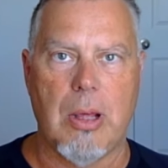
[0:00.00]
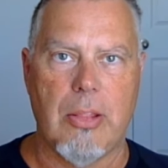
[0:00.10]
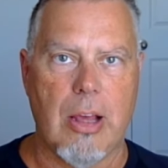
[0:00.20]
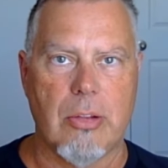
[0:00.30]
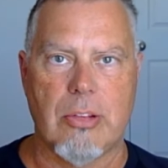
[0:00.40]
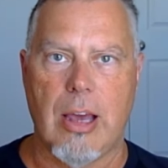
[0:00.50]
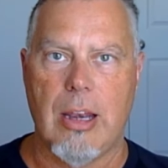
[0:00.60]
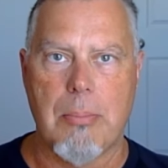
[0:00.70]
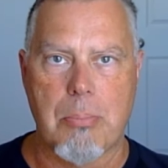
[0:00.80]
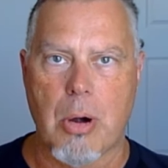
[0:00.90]
on the outside
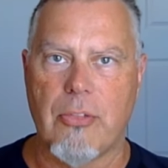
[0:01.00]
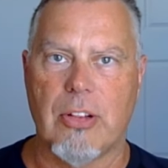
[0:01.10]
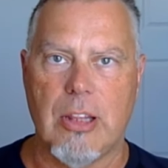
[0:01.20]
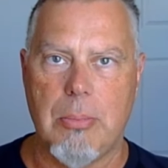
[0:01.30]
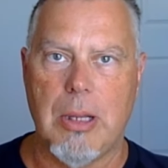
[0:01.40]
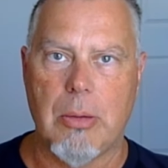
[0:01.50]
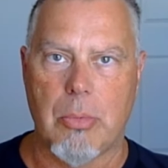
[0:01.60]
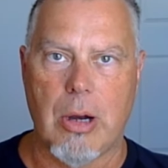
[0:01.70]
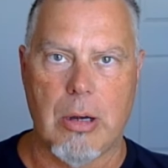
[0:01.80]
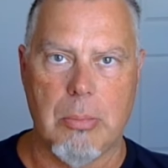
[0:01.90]
and perfectly medium
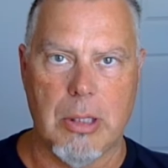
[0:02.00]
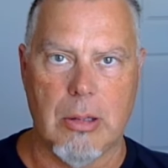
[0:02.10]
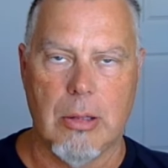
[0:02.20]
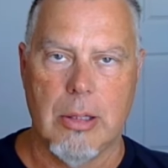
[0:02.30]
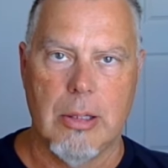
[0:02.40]
rare in the middle.